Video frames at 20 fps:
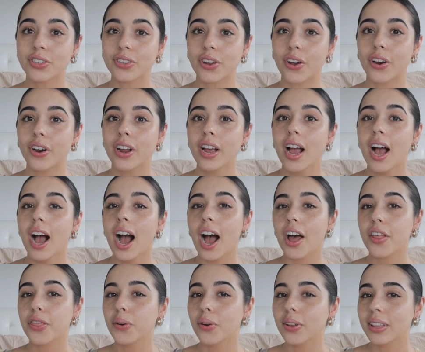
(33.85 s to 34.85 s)
So
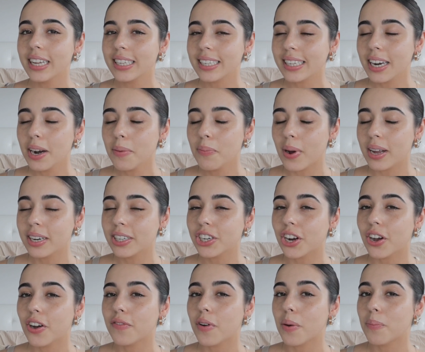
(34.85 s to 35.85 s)
I thought, let's get a bunch
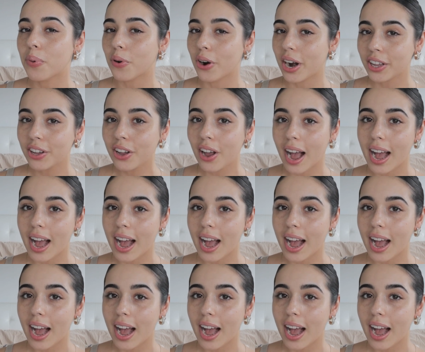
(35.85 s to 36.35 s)
of brand new